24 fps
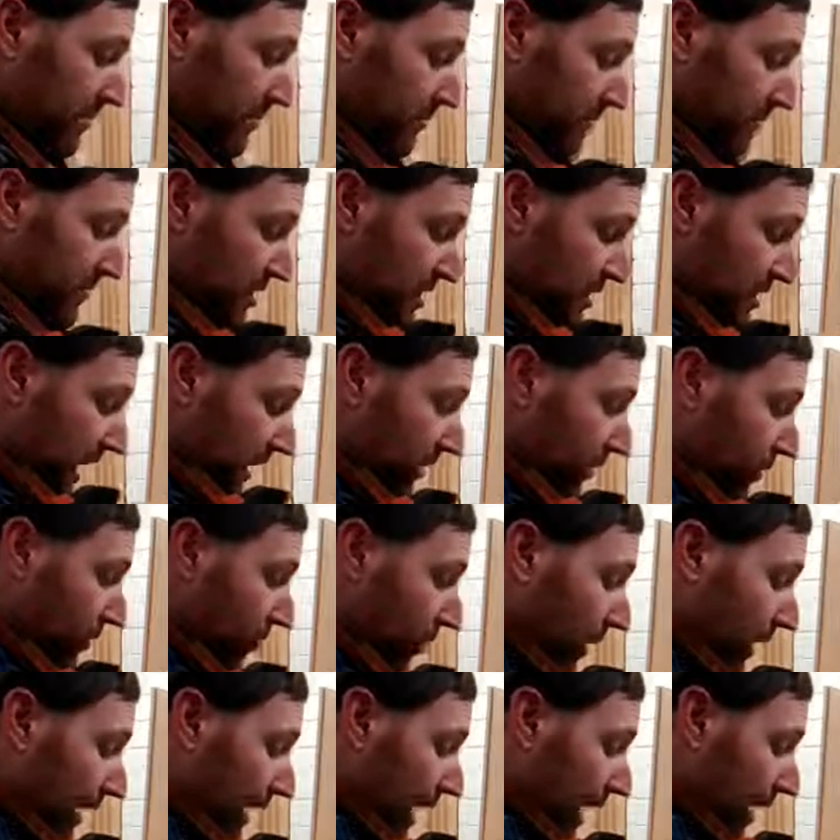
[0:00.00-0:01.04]
Standard
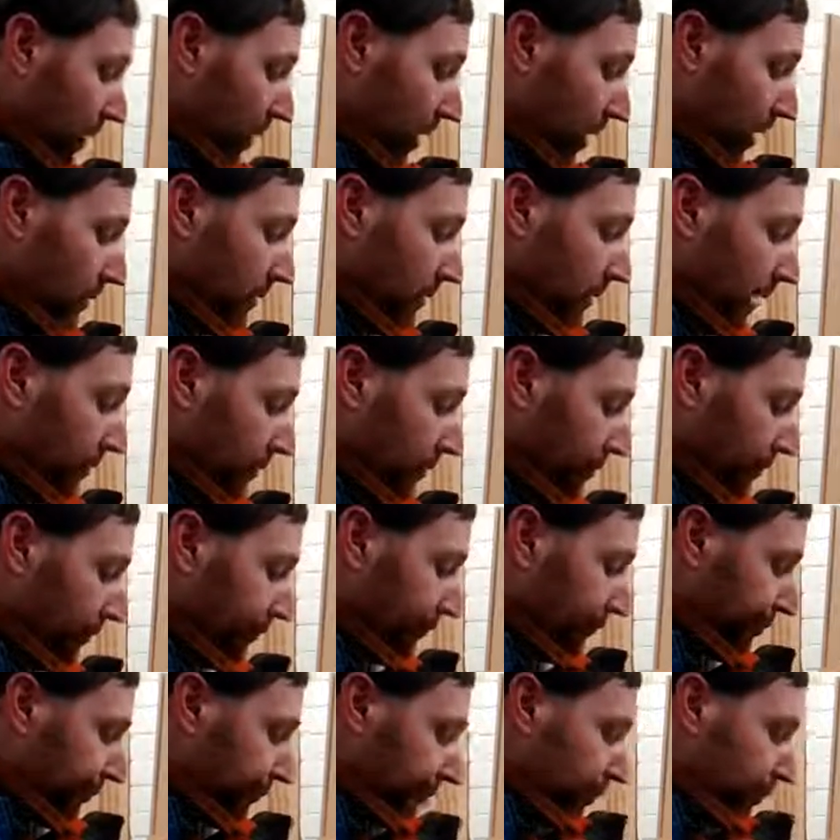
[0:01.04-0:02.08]
way of getting around it.
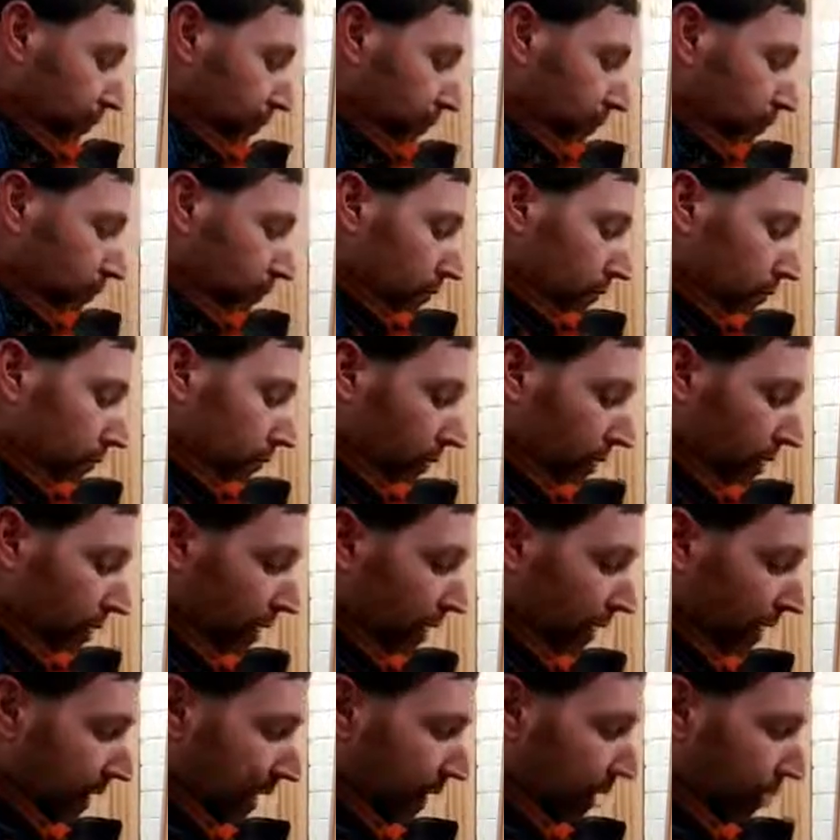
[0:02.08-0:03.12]

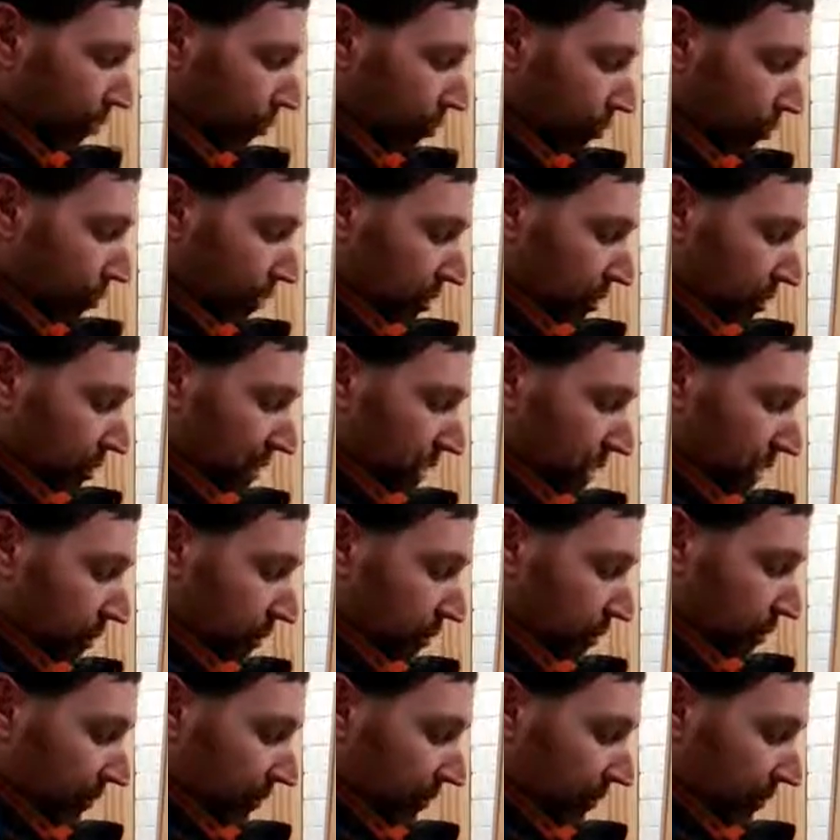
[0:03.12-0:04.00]
Your inner switch here,